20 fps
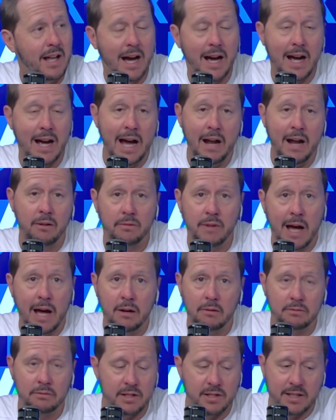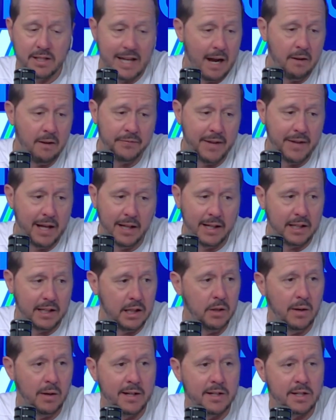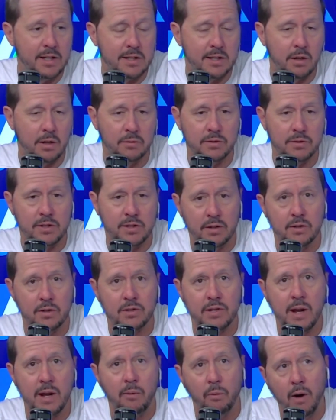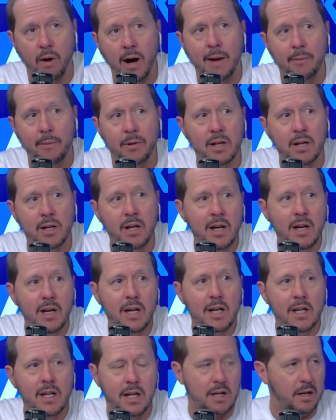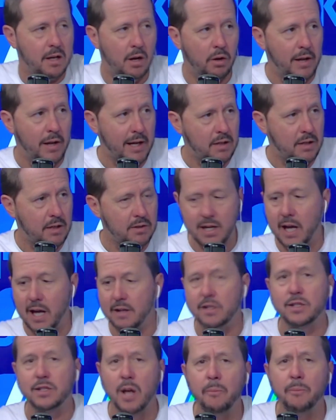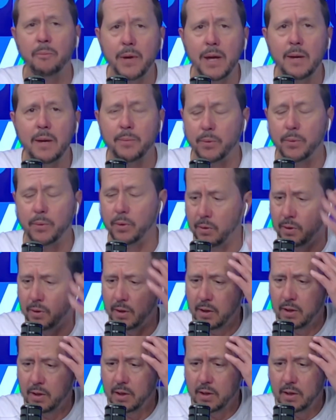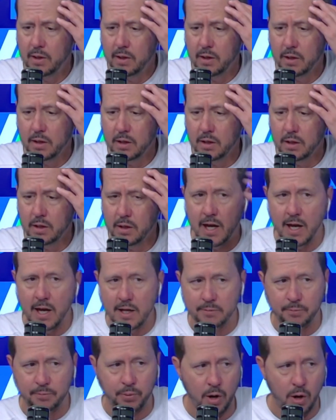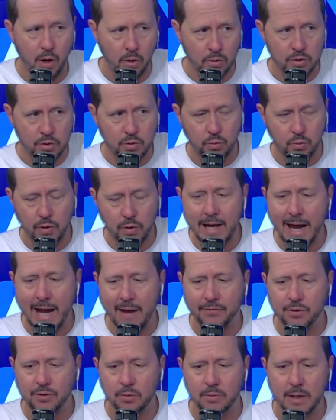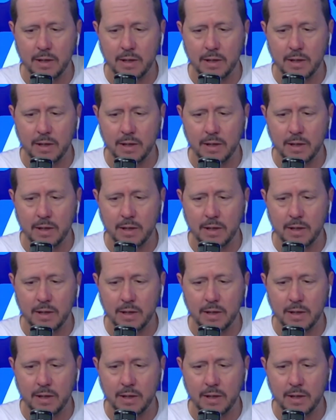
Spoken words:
and I don't discount that like you. I just don't understand why. But like you said, some people as pros, we have